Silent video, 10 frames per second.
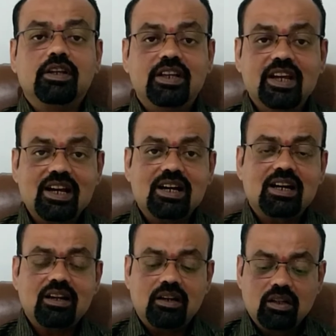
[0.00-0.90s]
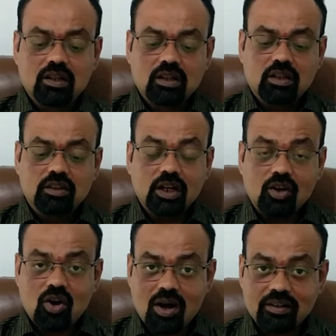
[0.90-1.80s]
Here, the
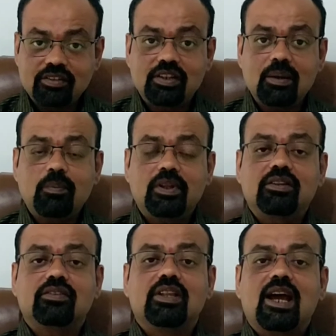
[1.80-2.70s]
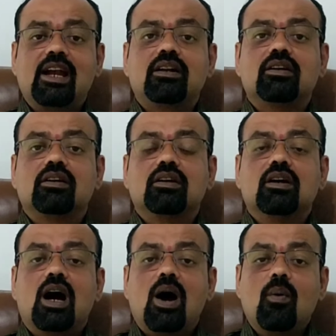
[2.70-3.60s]
concept is that
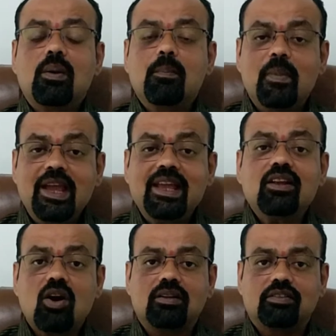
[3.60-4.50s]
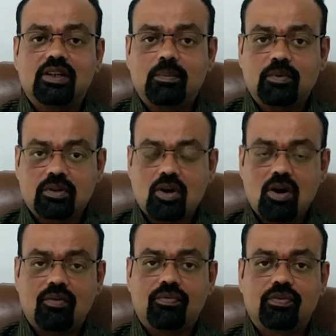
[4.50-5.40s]
our main concept
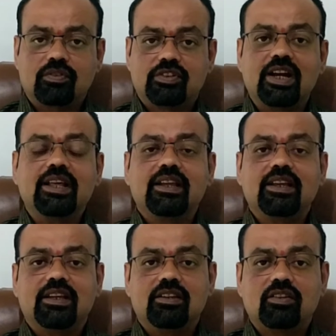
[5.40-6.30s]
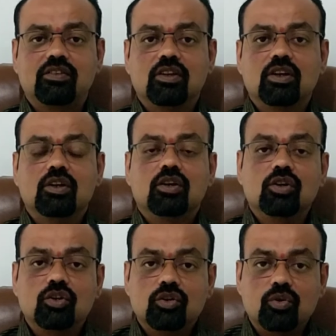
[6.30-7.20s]
of studying is
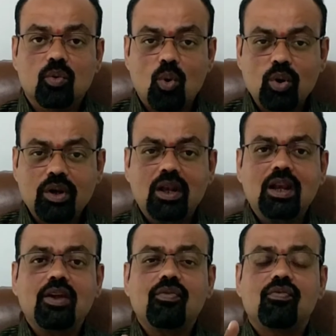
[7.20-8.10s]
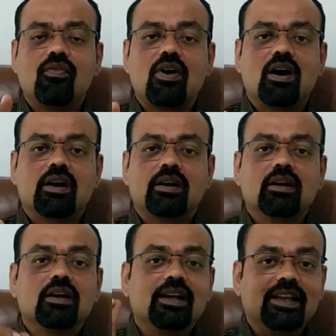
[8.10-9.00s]
only for
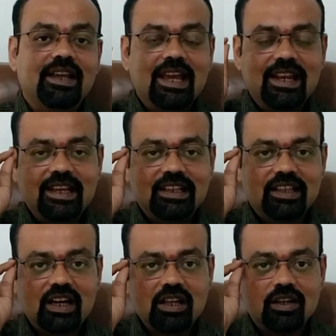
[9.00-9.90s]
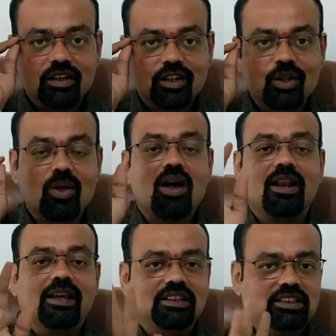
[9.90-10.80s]
gaining the
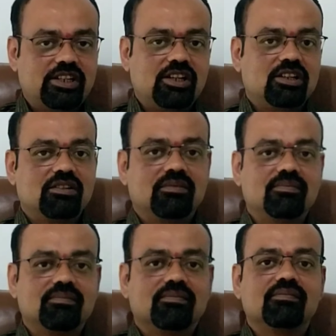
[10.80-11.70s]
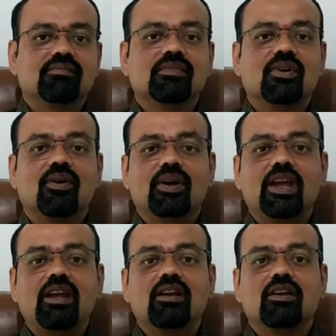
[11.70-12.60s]
knowledge.
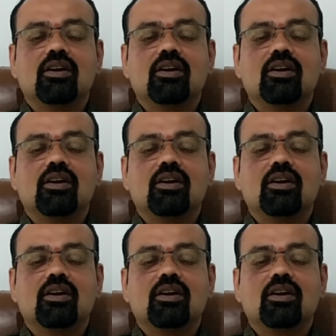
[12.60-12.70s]
Okay?